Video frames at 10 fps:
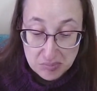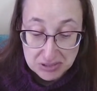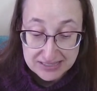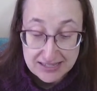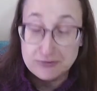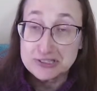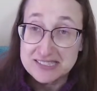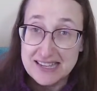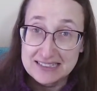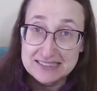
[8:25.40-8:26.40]
several
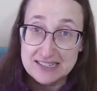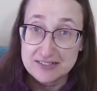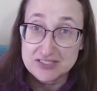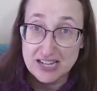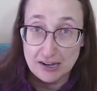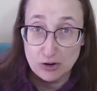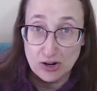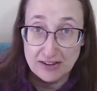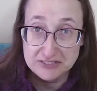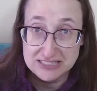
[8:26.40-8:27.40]
skeins of
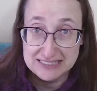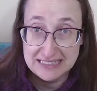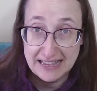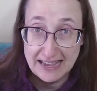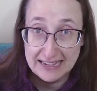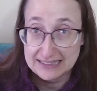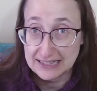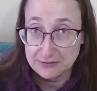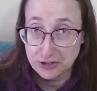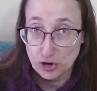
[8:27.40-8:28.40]
Stylecraft DK
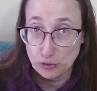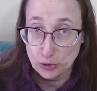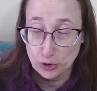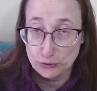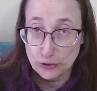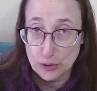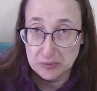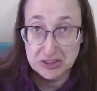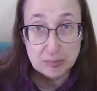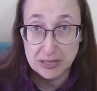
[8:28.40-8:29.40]
left over from
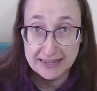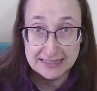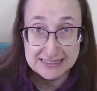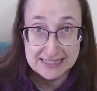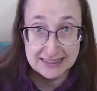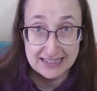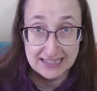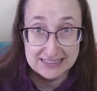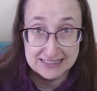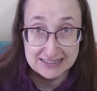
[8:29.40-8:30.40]
the blankets that I
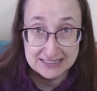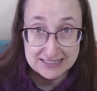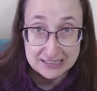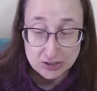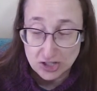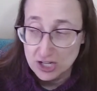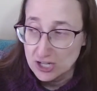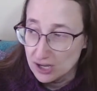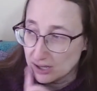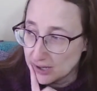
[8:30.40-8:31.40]
did this year.
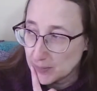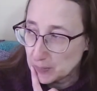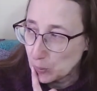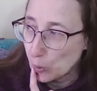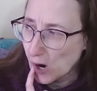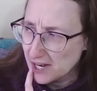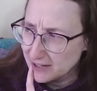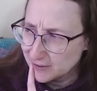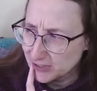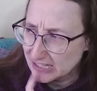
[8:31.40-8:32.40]
One
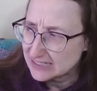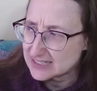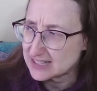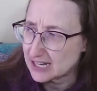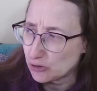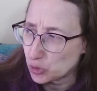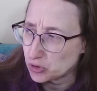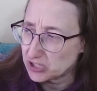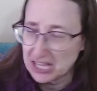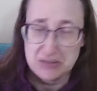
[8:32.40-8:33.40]
of the kits that I
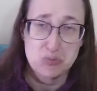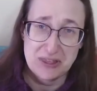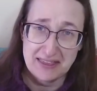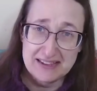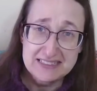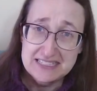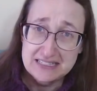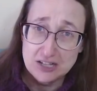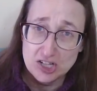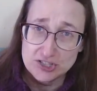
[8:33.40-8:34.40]
ordered came with
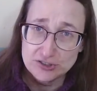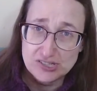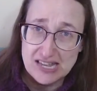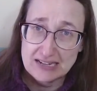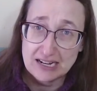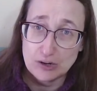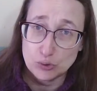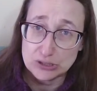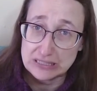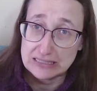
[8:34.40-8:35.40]
18 colors, and I
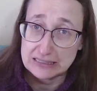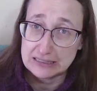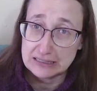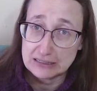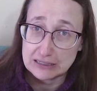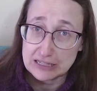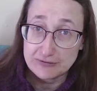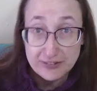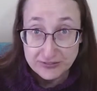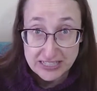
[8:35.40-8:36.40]
only needed
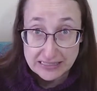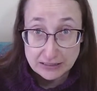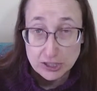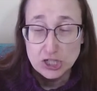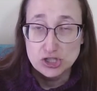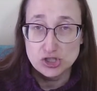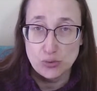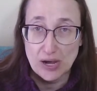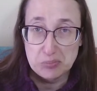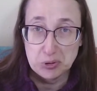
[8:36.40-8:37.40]
15,
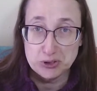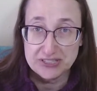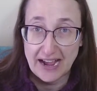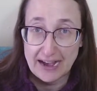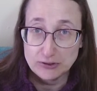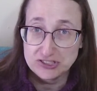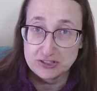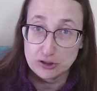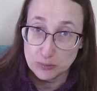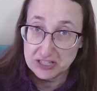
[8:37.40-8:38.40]
so I pulled out
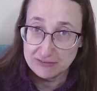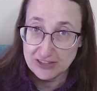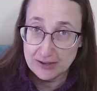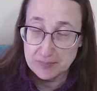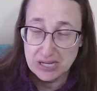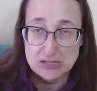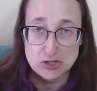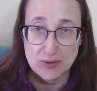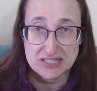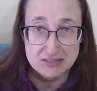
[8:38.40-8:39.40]
3 of them, and
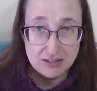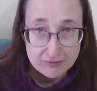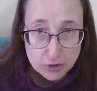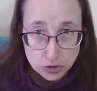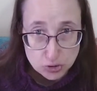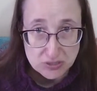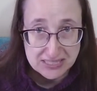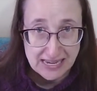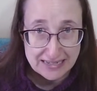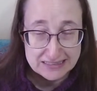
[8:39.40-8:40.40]
so I still have those 3
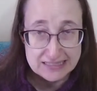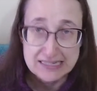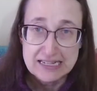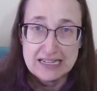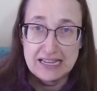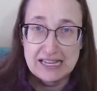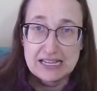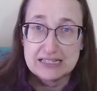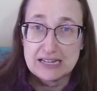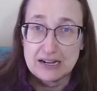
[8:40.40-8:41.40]
skeins,
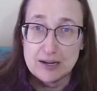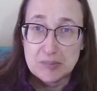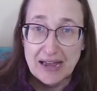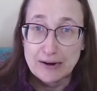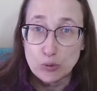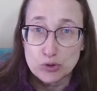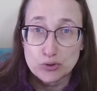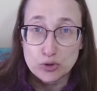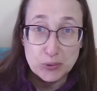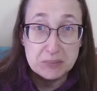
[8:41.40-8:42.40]
and I
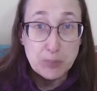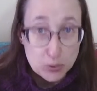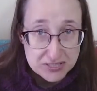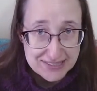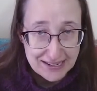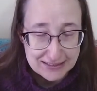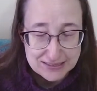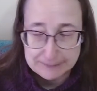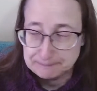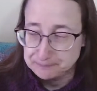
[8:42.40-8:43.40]
ordered 3 more
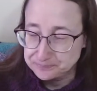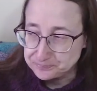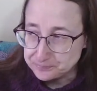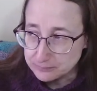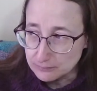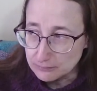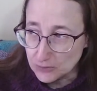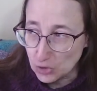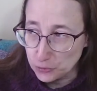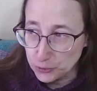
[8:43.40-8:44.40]
skeins
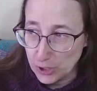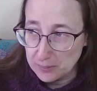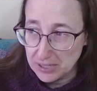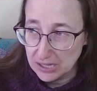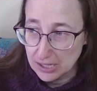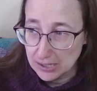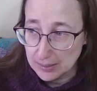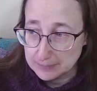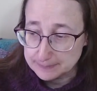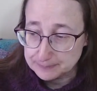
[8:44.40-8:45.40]
from
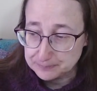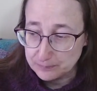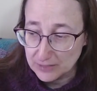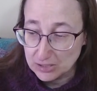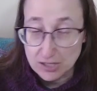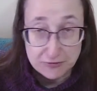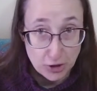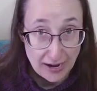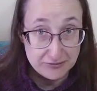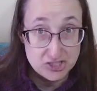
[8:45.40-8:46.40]

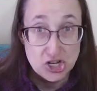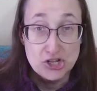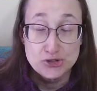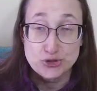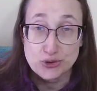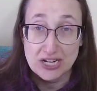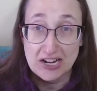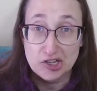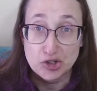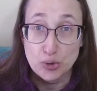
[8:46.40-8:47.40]
LoveCrafts so that I
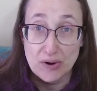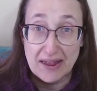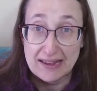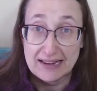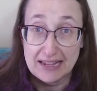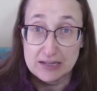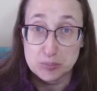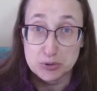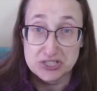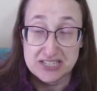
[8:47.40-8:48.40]
could go ahead and
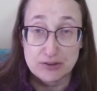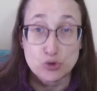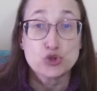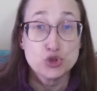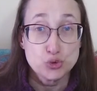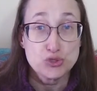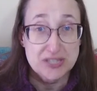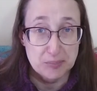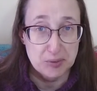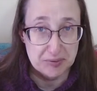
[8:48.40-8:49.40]
put together 2
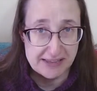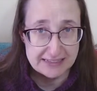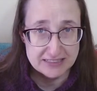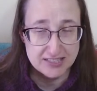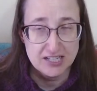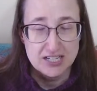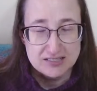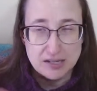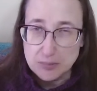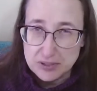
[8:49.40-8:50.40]
separate blankets.
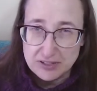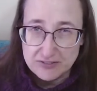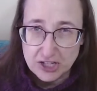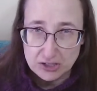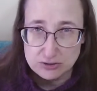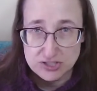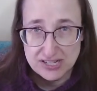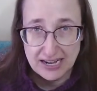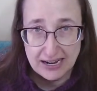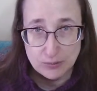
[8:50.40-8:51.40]
Some of the colors that
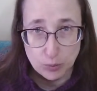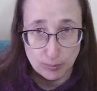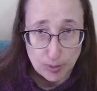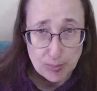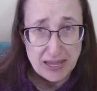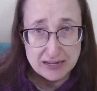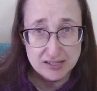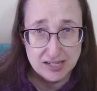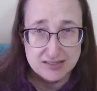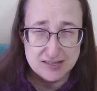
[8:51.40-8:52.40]
I had were more
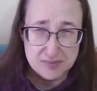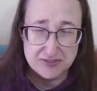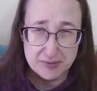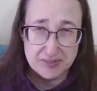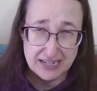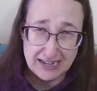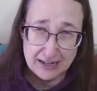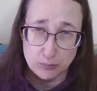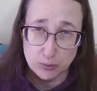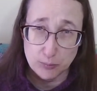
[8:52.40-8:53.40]
pink, and some of them that I
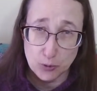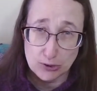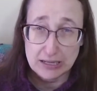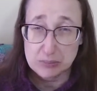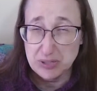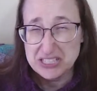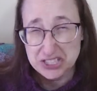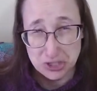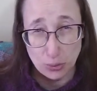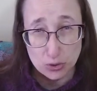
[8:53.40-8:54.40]
had were more like
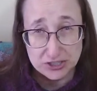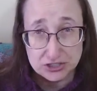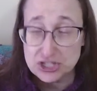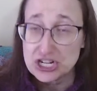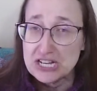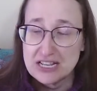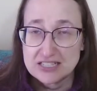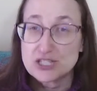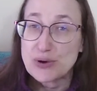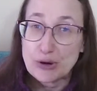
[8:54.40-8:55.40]
peachy orange, and
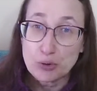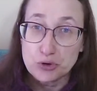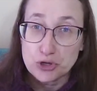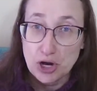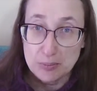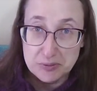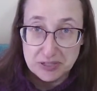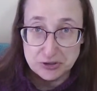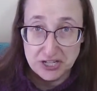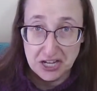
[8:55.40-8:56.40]
so I ordered
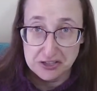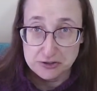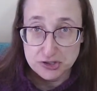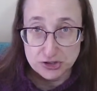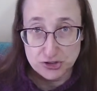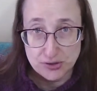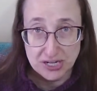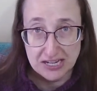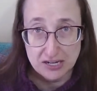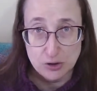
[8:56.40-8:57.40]
complementary colors so that
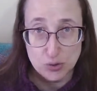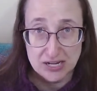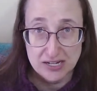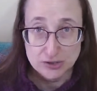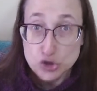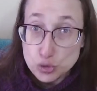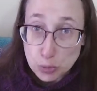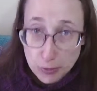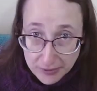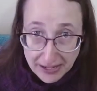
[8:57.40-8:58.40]
I can create 2
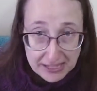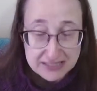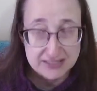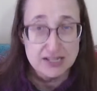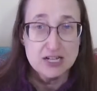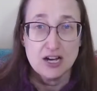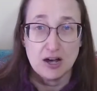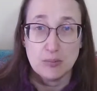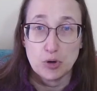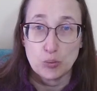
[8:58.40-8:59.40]
more blankets
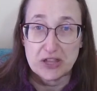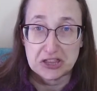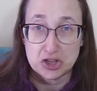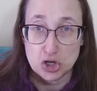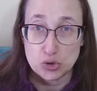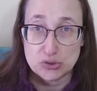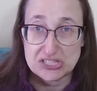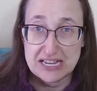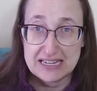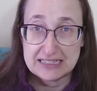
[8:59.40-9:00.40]
with those.
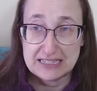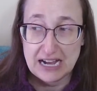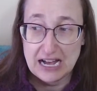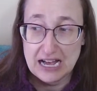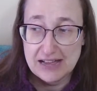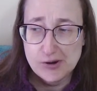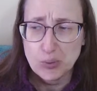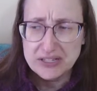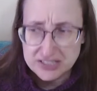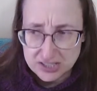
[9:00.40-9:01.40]
And I
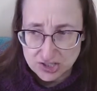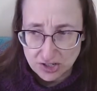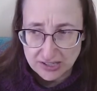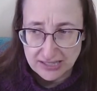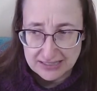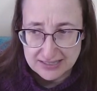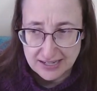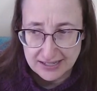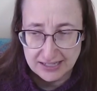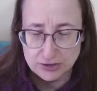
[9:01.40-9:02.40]
went to start it last
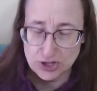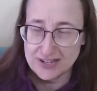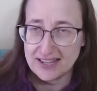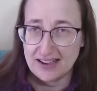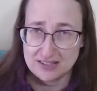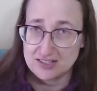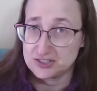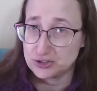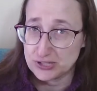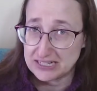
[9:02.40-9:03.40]
night and tried to cast on
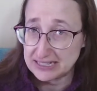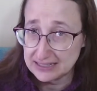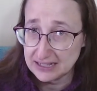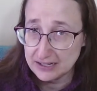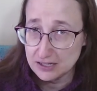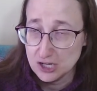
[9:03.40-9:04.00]
during knit night.